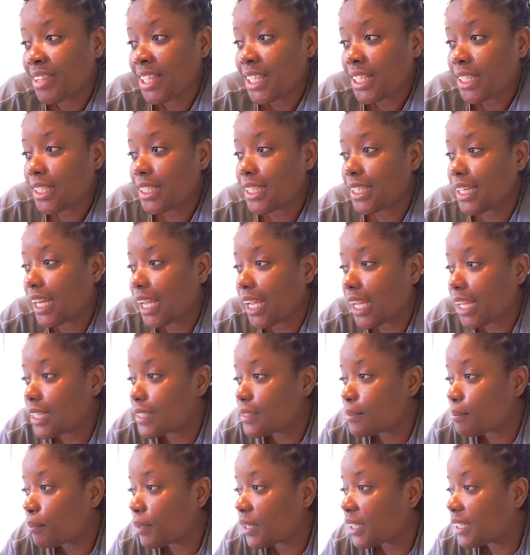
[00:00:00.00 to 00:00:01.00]
Today
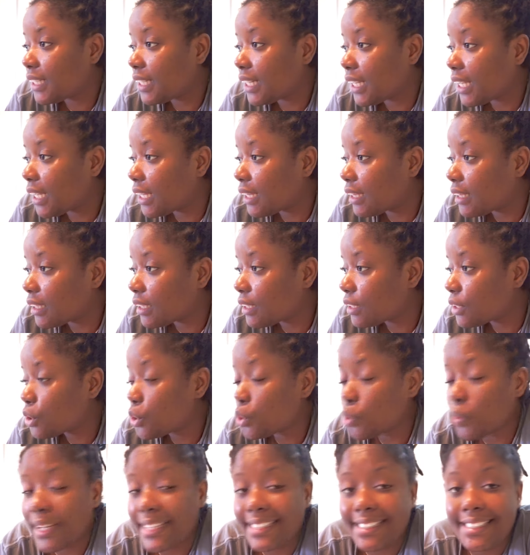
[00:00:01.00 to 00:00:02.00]
is Monday, the
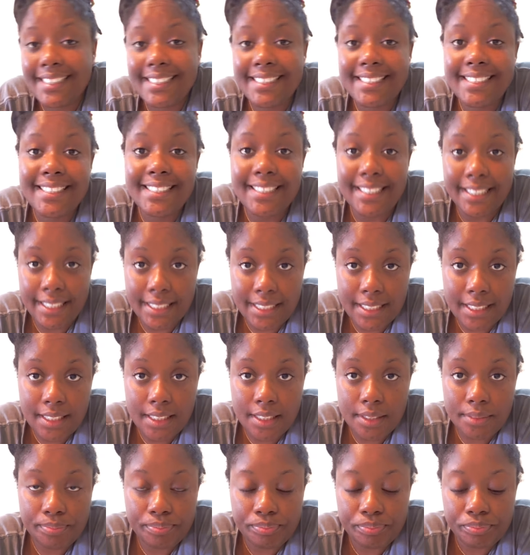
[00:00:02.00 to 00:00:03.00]

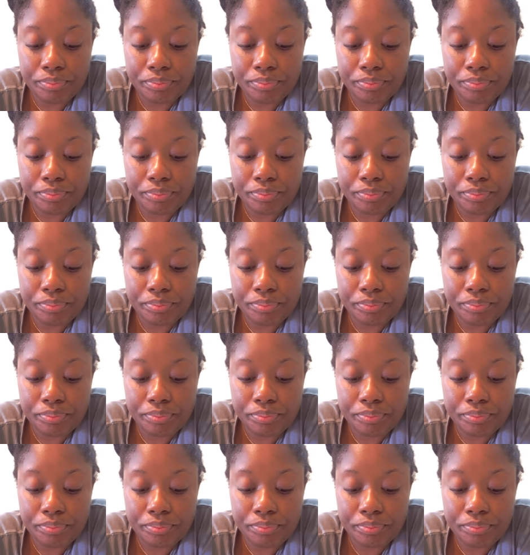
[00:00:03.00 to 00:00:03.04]
26th